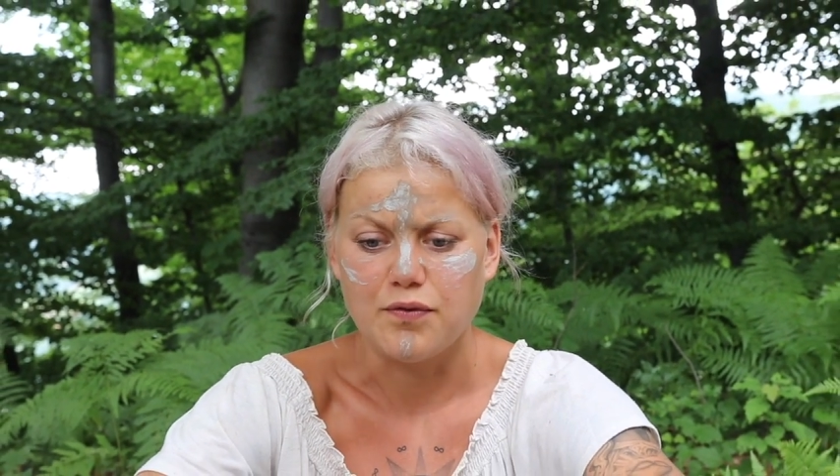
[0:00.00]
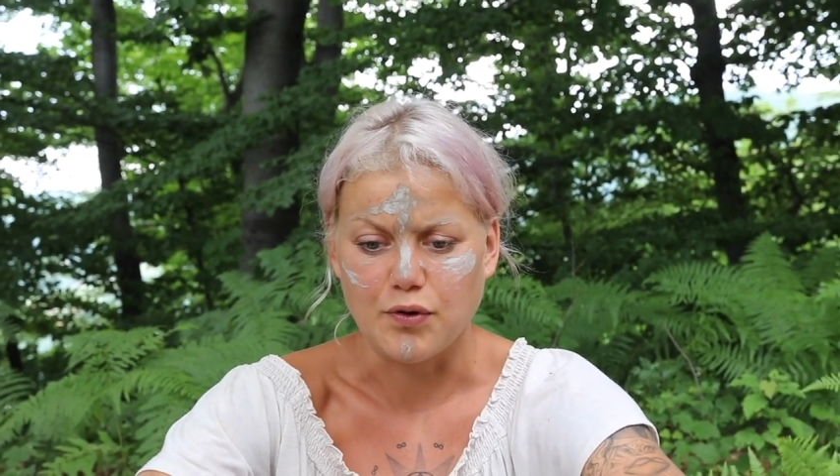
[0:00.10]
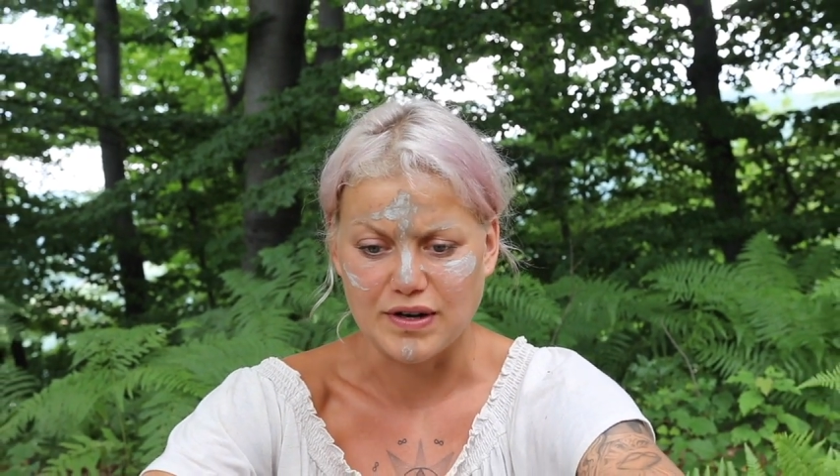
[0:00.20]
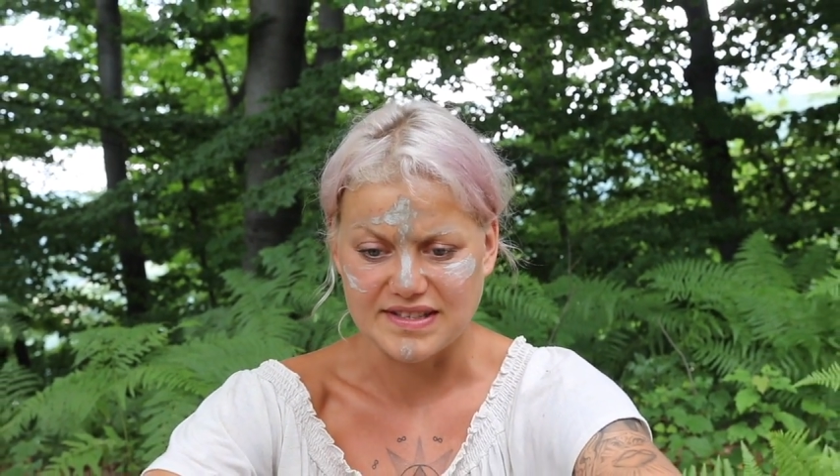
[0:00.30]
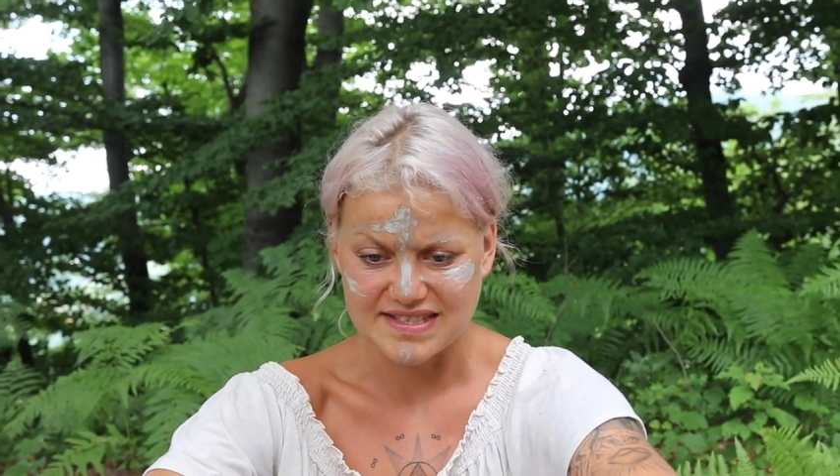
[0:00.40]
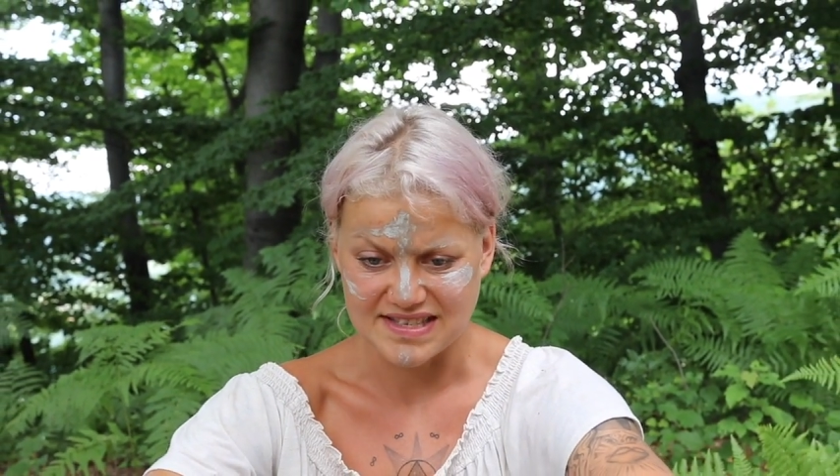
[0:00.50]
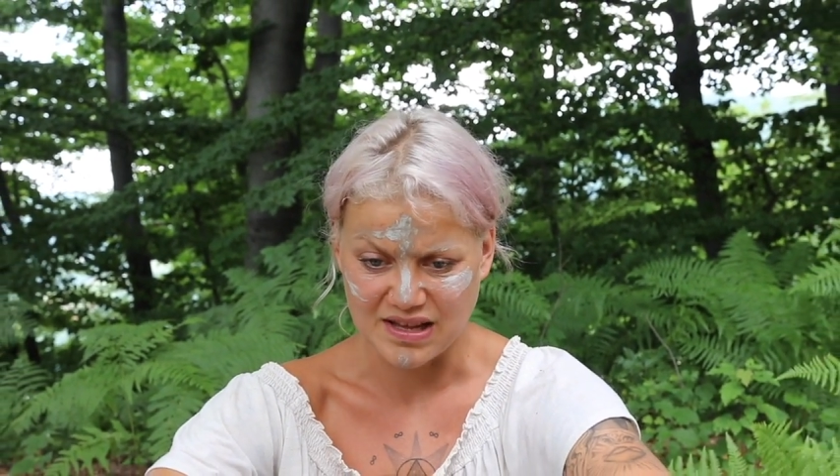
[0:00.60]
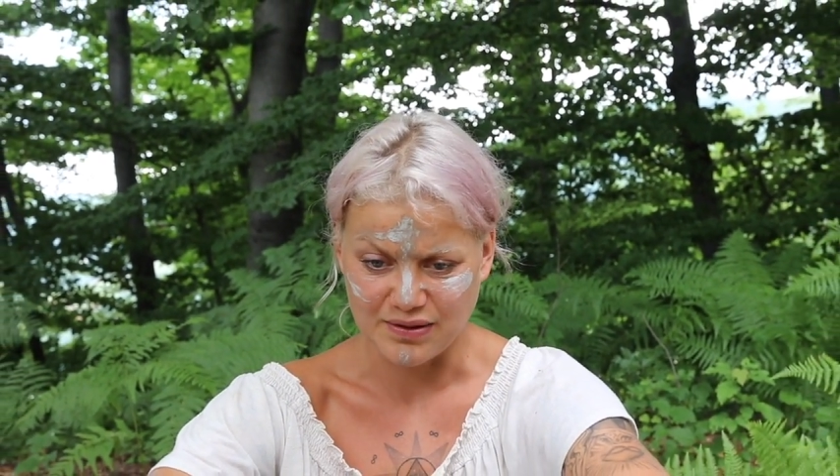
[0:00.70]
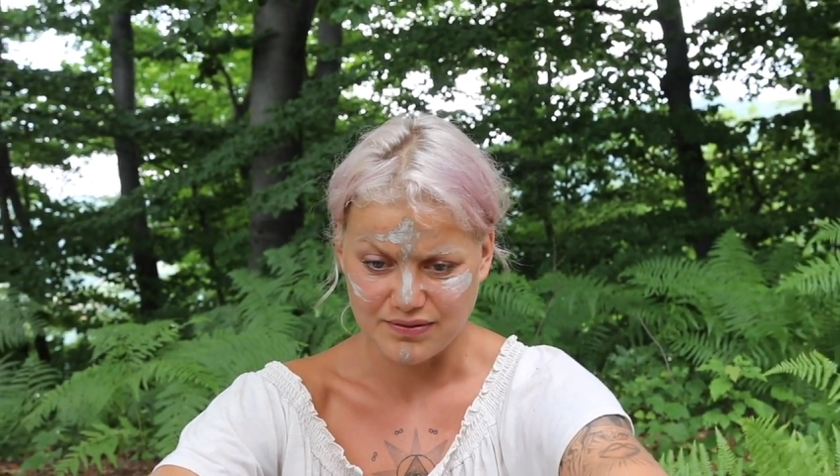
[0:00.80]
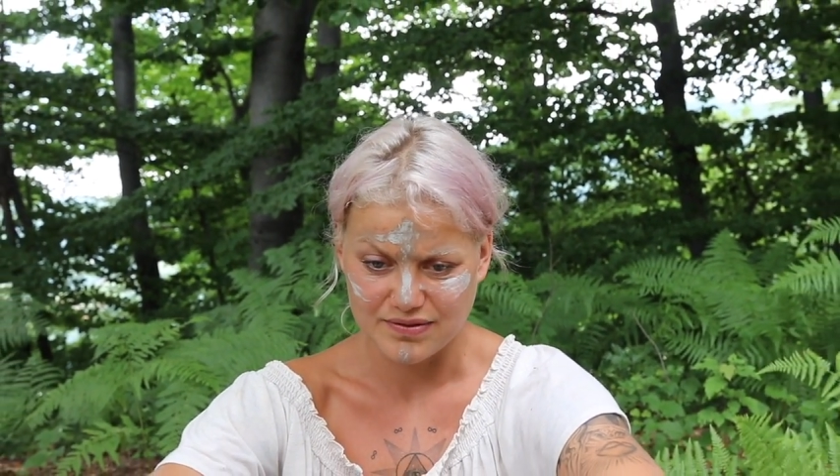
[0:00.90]
for
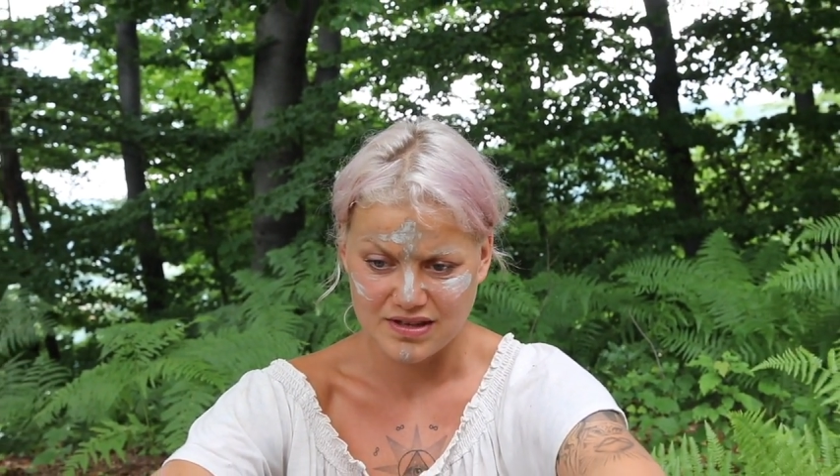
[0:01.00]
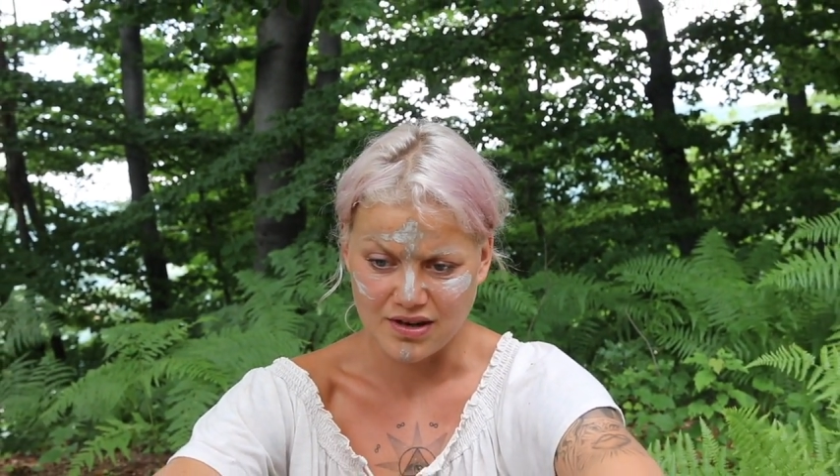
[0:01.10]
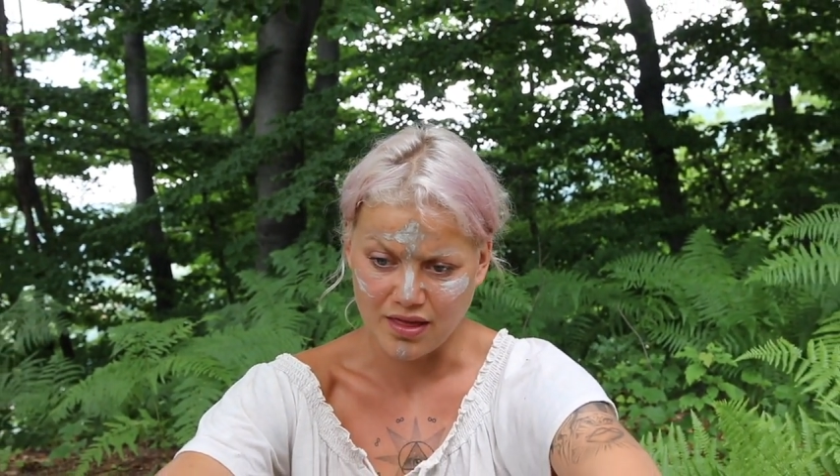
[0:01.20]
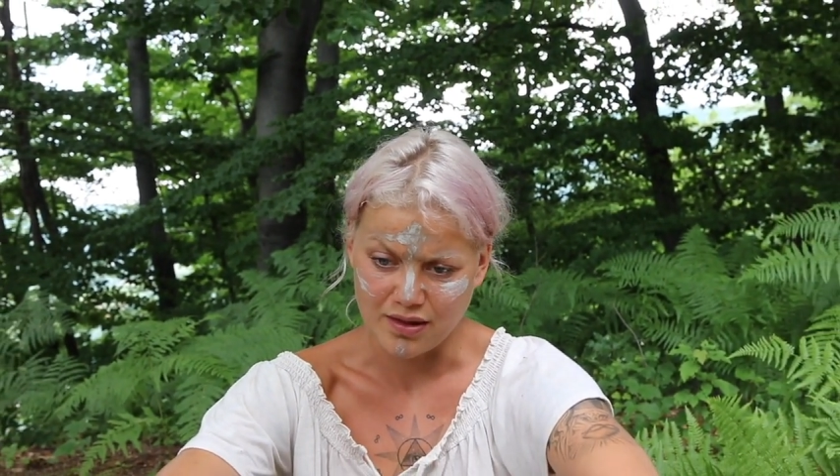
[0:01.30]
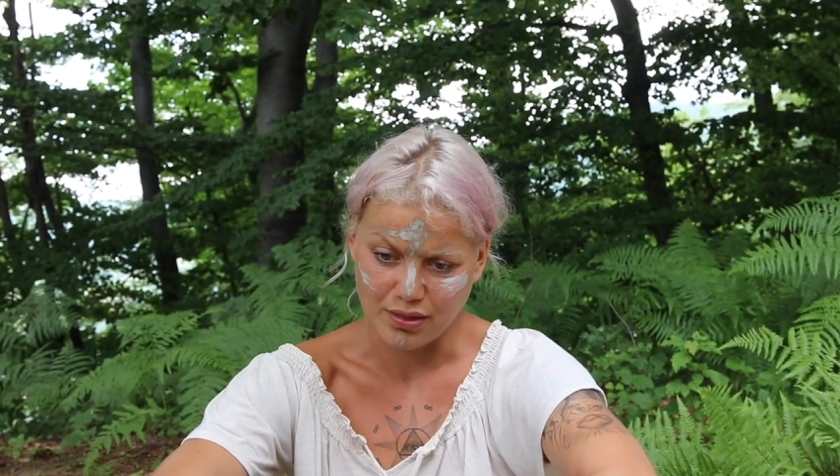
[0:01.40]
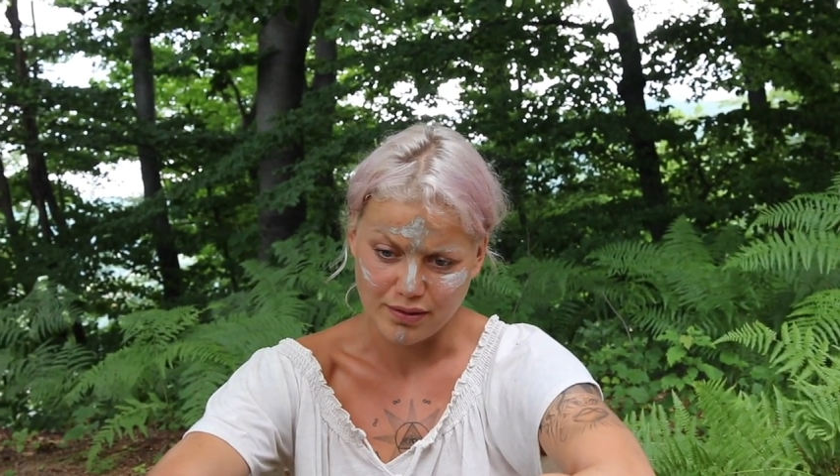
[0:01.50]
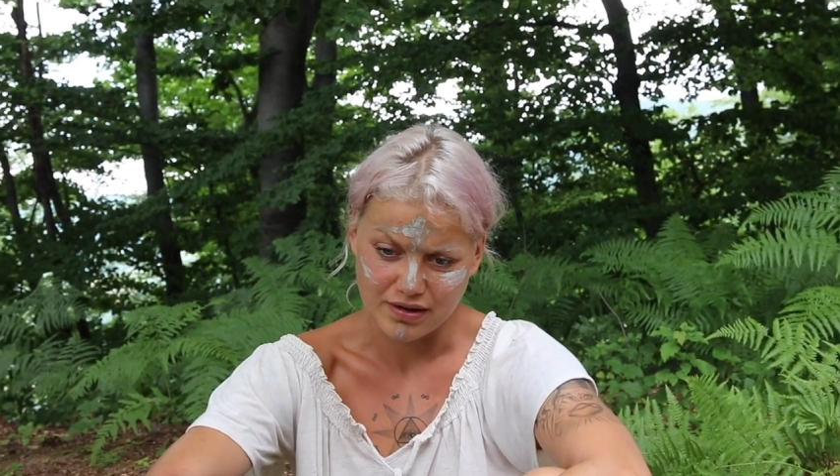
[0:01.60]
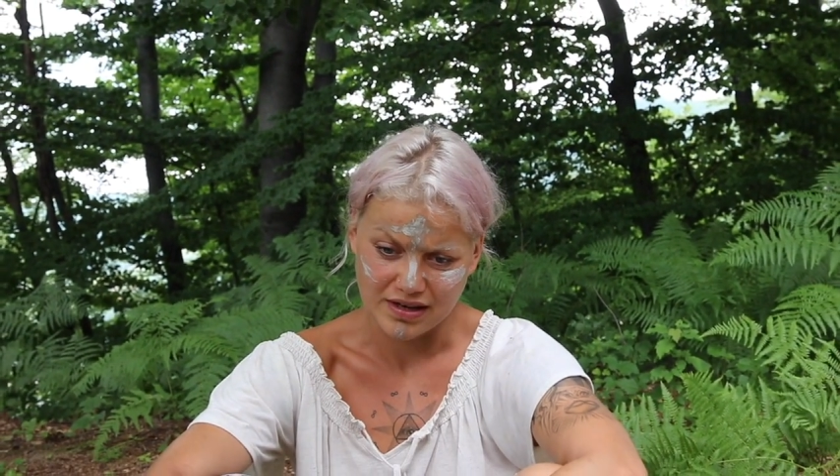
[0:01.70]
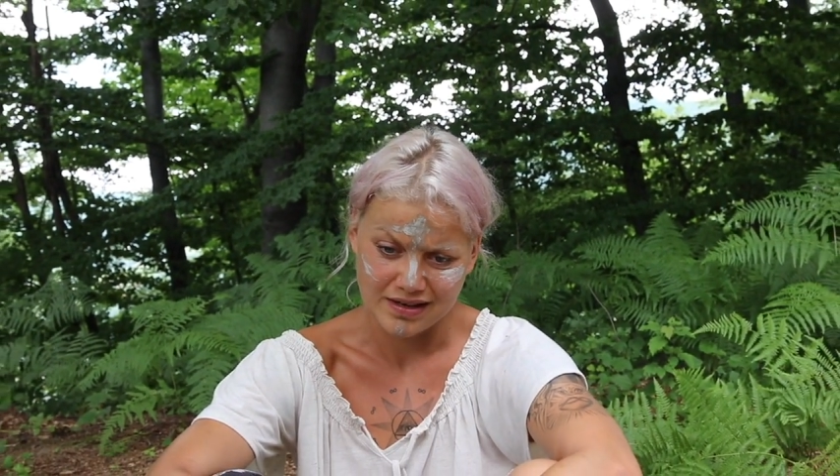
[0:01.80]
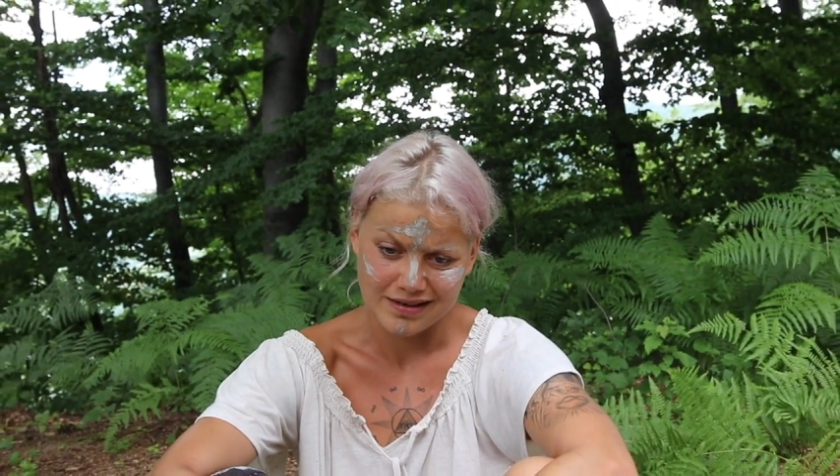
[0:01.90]
itself. The other
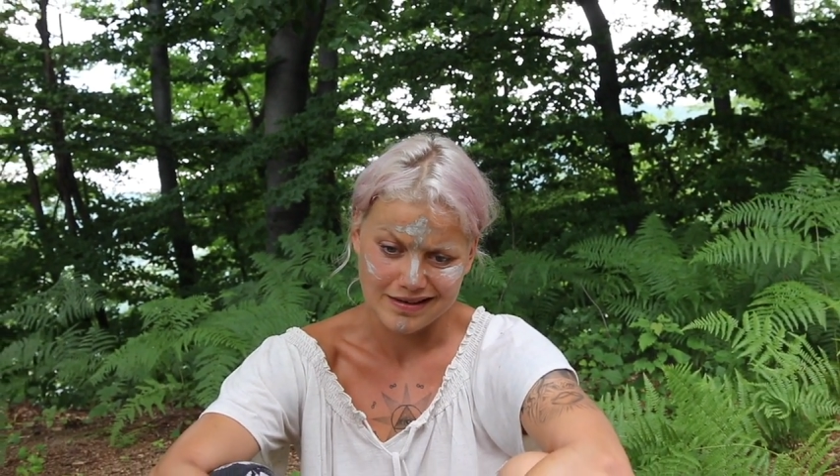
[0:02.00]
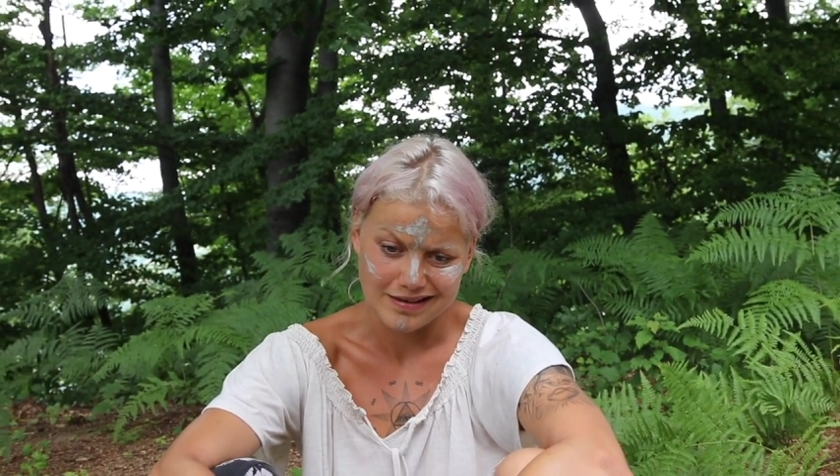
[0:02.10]
three